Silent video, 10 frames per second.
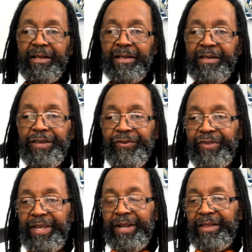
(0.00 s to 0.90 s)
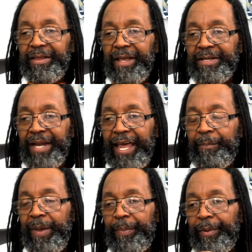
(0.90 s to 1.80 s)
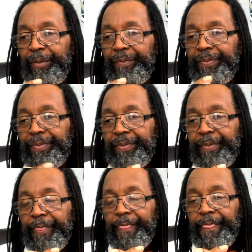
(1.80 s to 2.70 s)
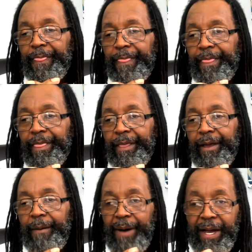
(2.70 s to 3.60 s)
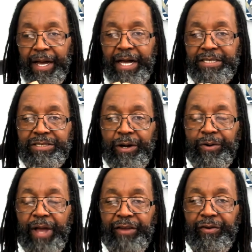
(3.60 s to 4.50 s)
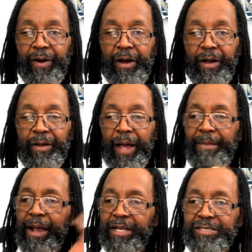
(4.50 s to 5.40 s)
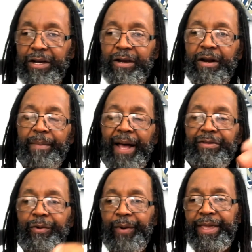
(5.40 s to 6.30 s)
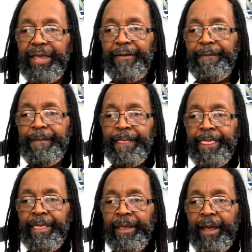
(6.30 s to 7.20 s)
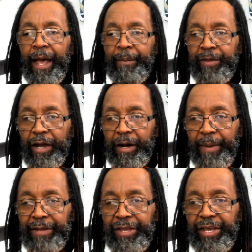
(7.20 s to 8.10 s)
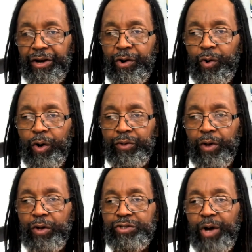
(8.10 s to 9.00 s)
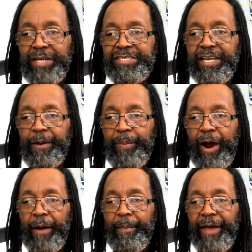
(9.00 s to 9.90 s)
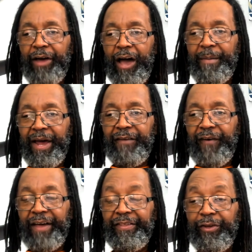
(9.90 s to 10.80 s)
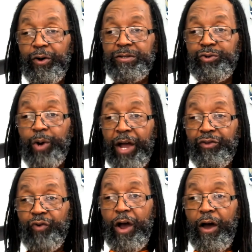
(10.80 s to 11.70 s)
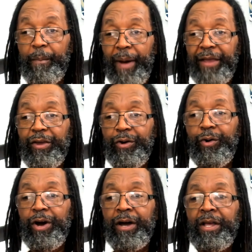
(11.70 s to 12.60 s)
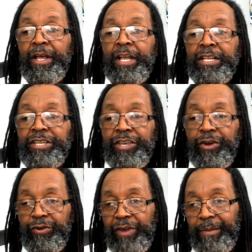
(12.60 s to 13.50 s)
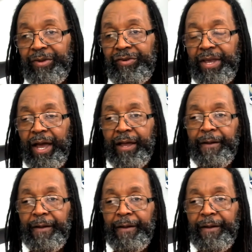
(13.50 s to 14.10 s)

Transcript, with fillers: You've seen it. There's a lot of people among us, O oh, Yasharal. I'm not concerned about the wicked I'm talking about the inner court, those who are set apart by the Almighty Father, those who are drawn by Yahuwah to Yahushua Mashiach.